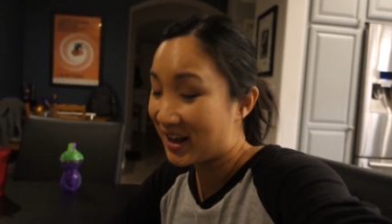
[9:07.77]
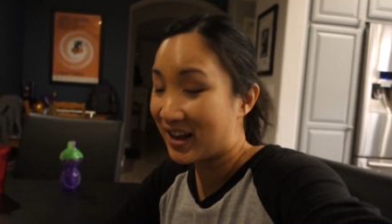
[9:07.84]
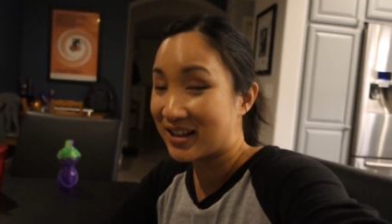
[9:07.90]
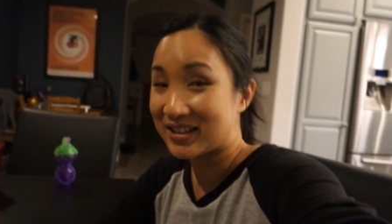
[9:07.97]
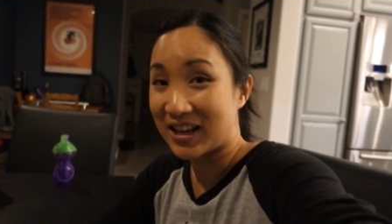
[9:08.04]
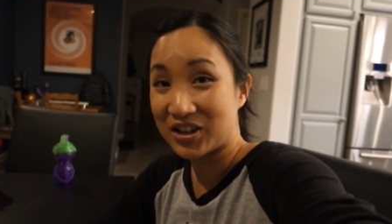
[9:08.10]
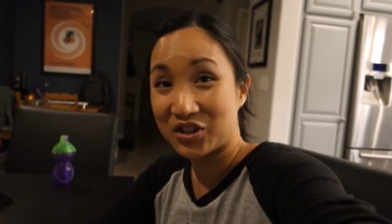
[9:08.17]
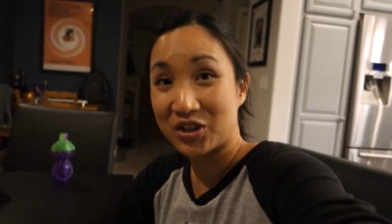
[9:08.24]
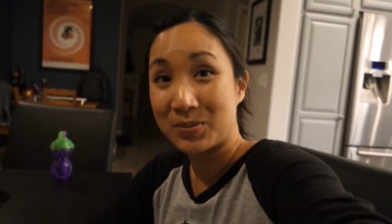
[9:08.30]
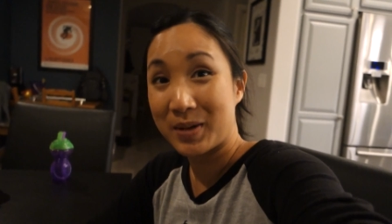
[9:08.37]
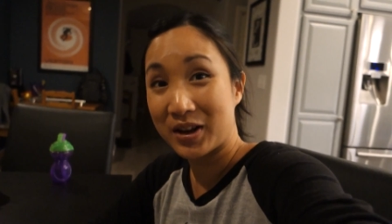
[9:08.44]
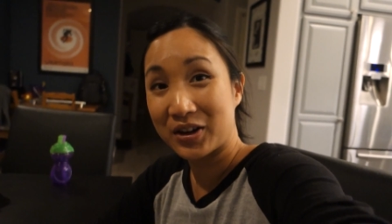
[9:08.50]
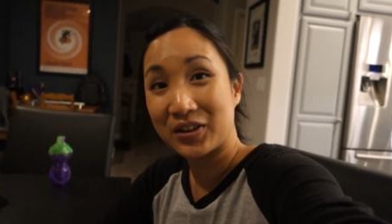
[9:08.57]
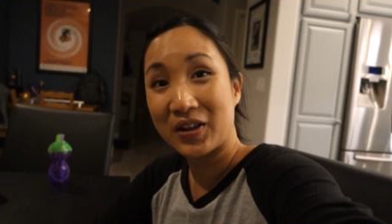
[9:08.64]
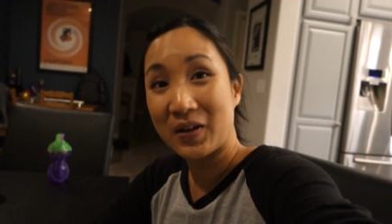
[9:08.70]
It's actually
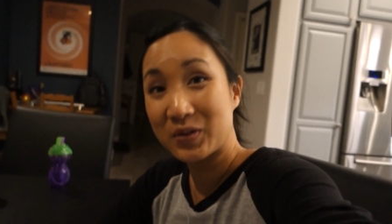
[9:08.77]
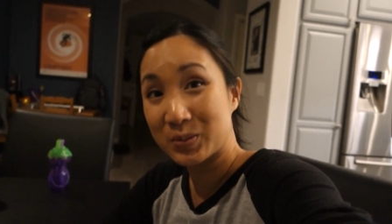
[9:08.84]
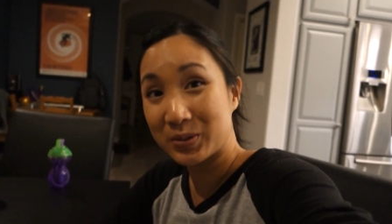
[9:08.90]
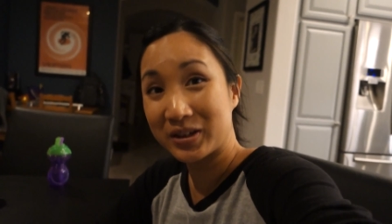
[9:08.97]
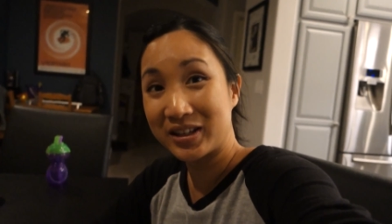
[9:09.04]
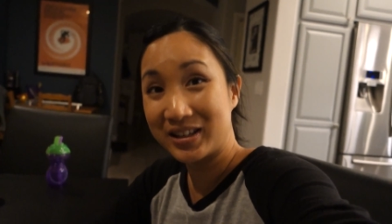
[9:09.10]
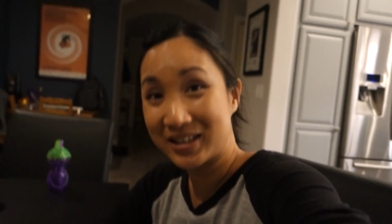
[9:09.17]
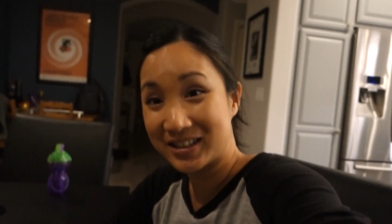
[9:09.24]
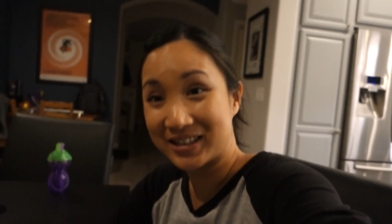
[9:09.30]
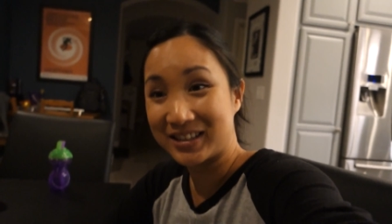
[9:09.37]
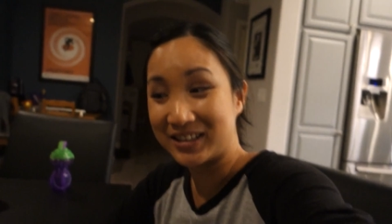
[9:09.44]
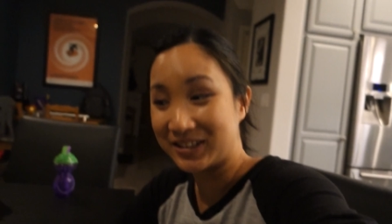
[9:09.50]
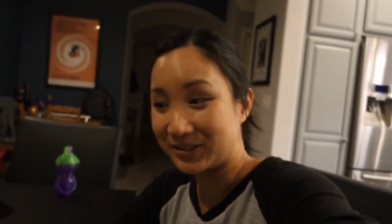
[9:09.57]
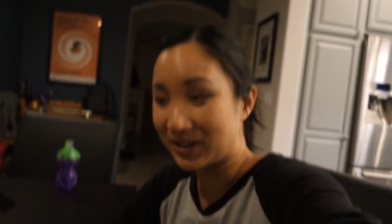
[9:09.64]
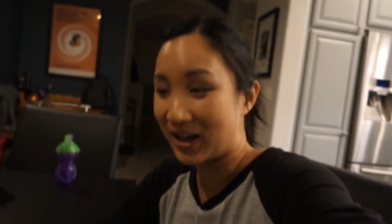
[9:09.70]
made our lives pretty
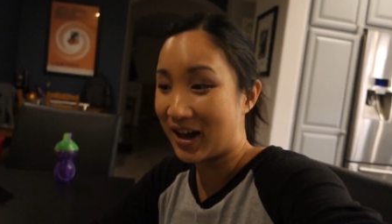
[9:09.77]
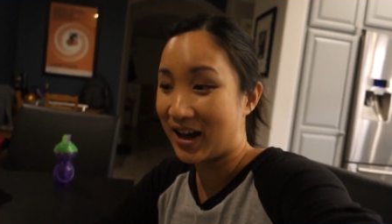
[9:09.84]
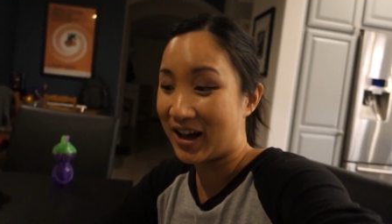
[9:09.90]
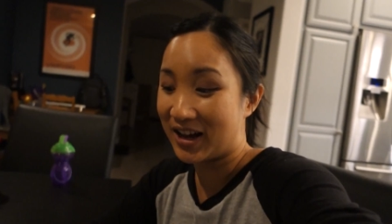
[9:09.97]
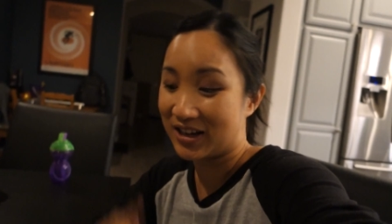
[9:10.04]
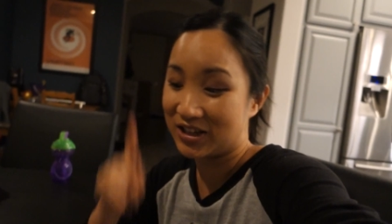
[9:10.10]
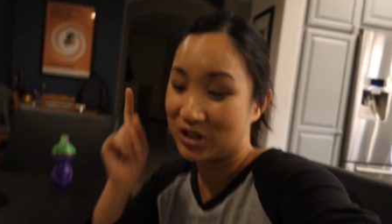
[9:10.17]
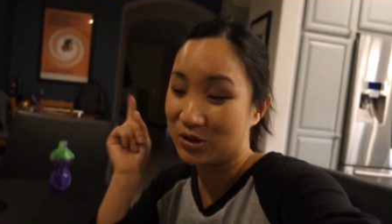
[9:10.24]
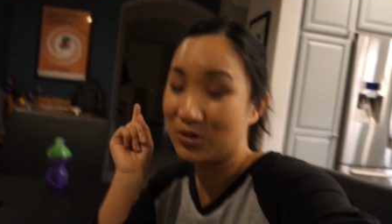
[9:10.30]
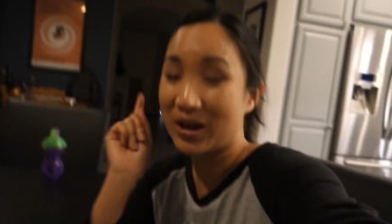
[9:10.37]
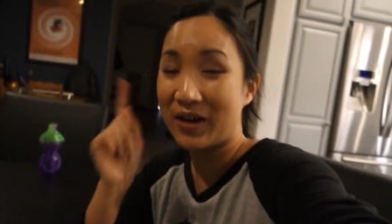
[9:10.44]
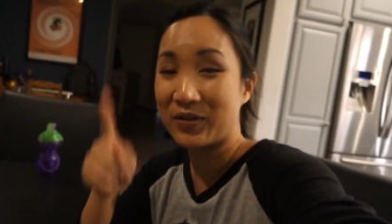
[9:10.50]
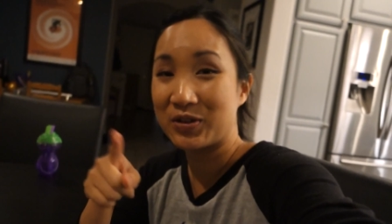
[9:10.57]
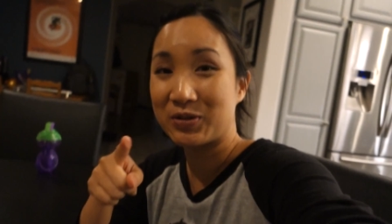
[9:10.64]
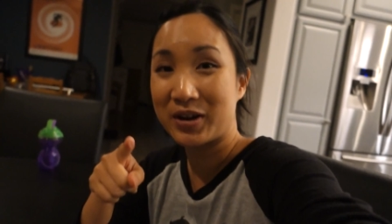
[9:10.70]
easy. I do
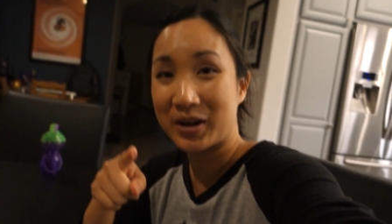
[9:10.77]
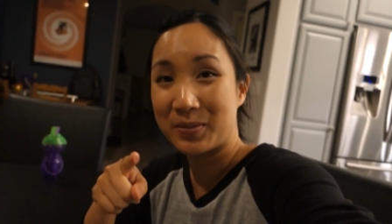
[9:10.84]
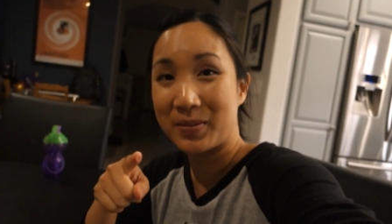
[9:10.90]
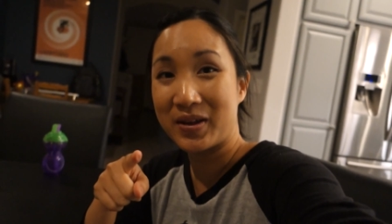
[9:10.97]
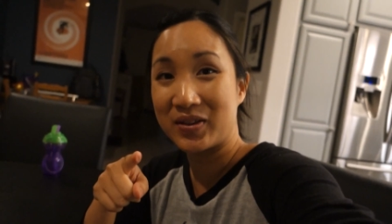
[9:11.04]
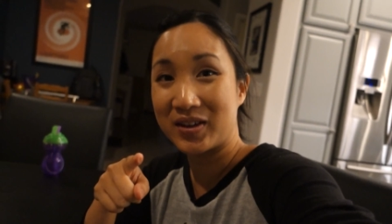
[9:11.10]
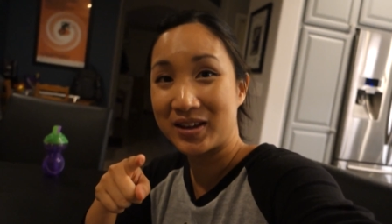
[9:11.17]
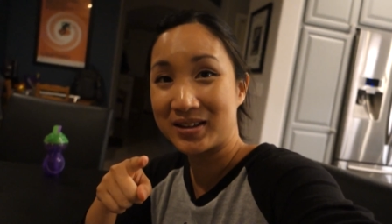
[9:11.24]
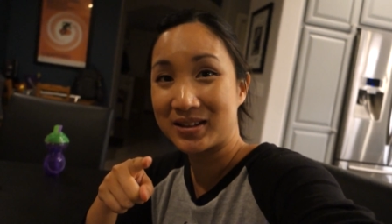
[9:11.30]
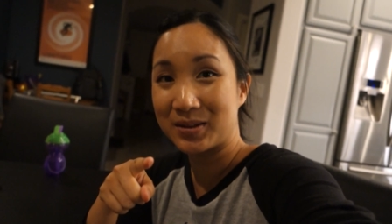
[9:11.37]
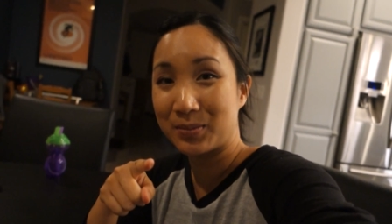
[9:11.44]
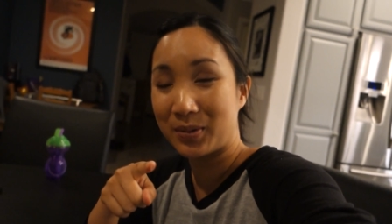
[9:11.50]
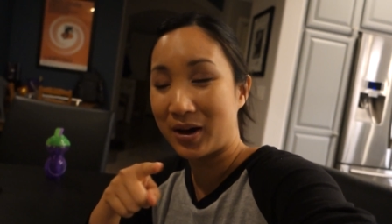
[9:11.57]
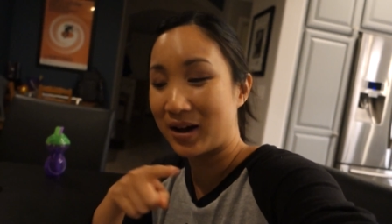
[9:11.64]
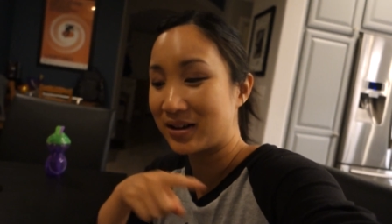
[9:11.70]
have to recommend the
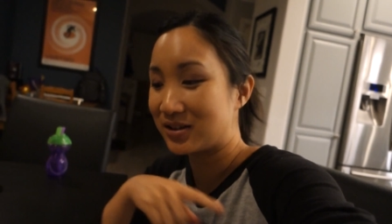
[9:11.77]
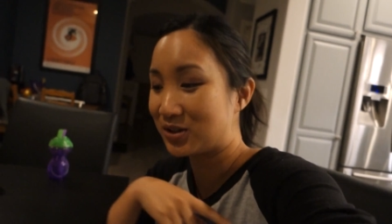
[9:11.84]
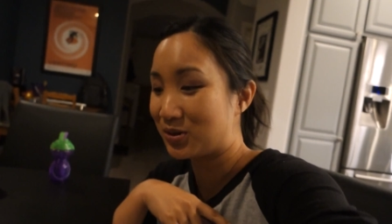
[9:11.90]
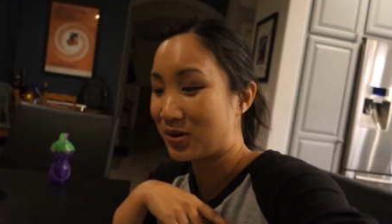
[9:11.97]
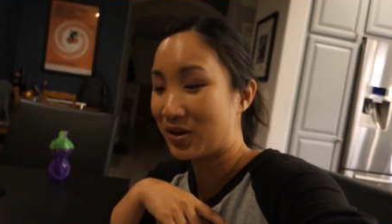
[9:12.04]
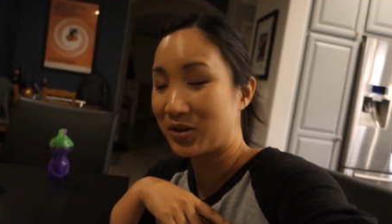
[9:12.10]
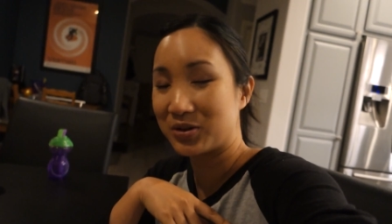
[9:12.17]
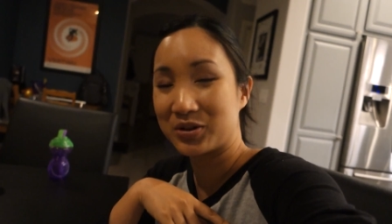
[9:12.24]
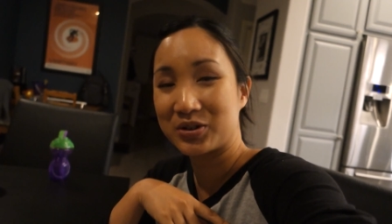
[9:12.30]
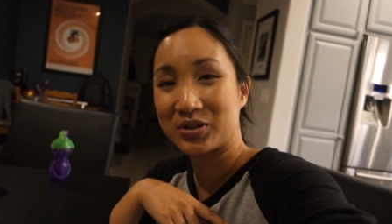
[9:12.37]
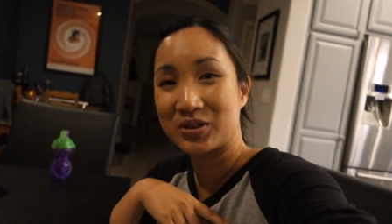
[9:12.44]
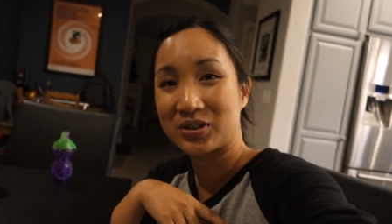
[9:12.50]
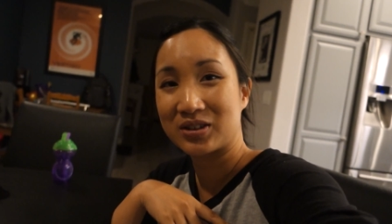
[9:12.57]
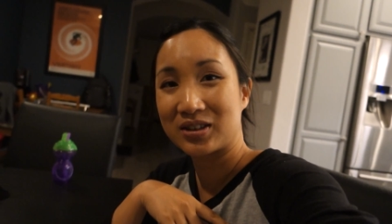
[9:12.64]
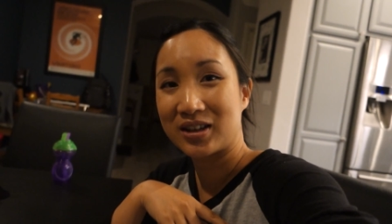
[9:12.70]
Instant Pot to
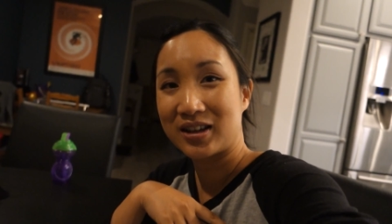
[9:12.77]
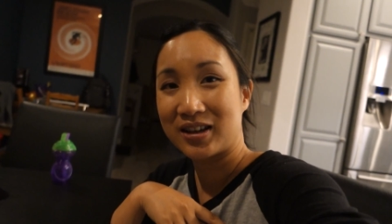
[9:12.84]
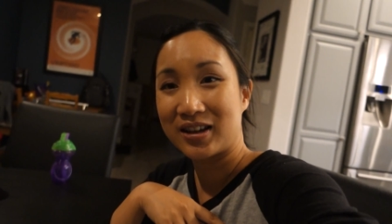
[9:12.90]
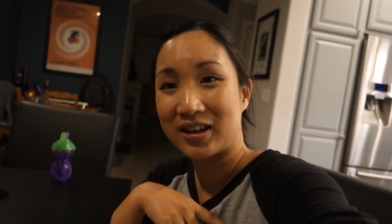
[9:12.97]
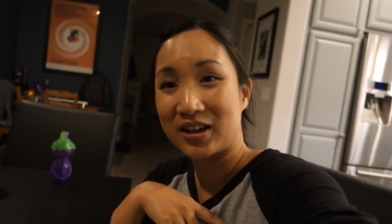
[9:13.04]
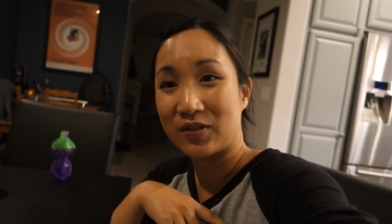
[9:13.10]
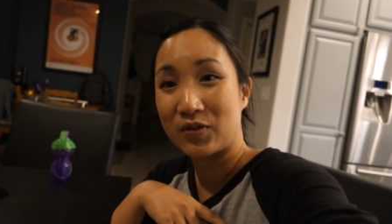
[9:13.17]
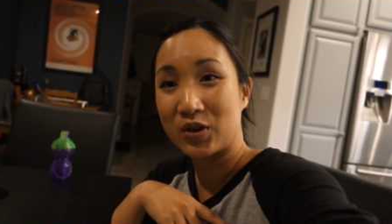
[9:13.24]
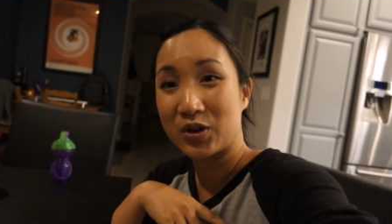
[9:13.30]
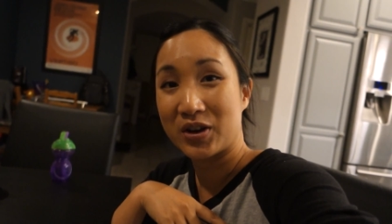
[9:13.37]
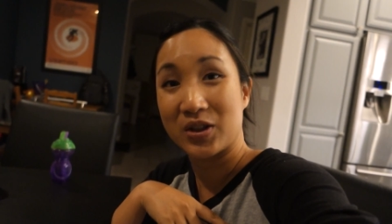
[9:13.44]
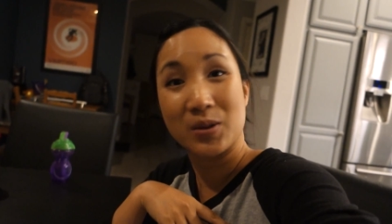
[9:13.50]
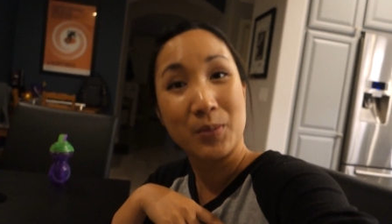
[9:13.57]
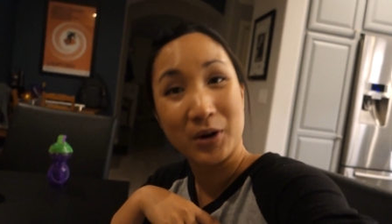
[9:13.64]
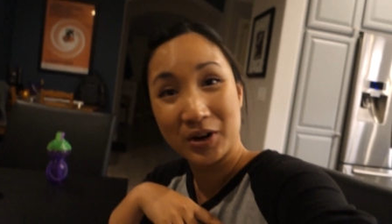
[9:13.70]
others if you're
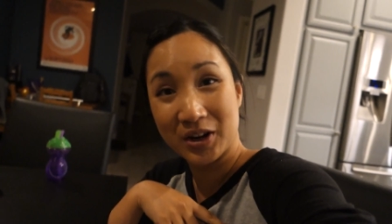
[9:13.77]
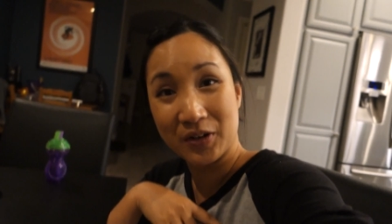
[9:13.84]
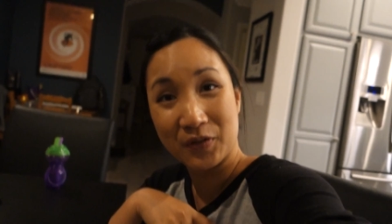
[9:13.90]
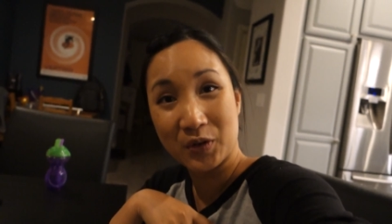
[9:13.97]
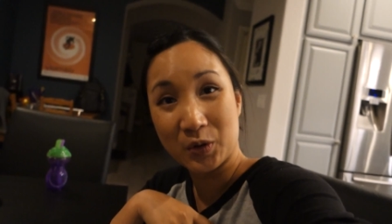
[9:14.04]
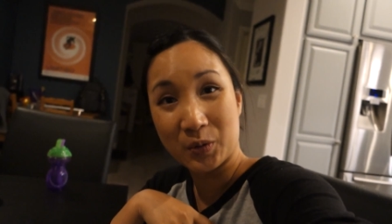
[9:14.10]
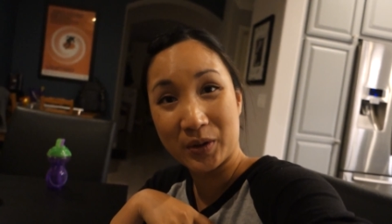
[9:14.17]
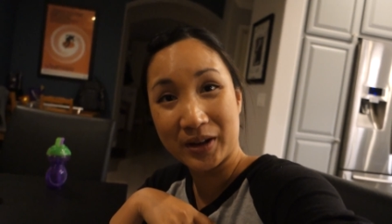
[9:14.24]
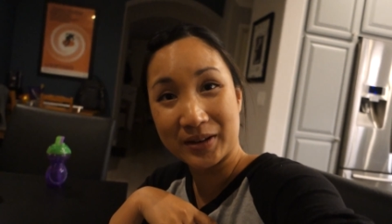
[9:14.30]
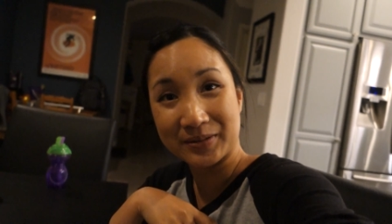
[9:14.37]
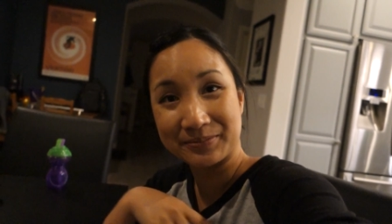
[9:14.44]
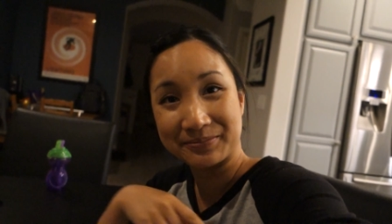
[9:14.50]
in the market for one.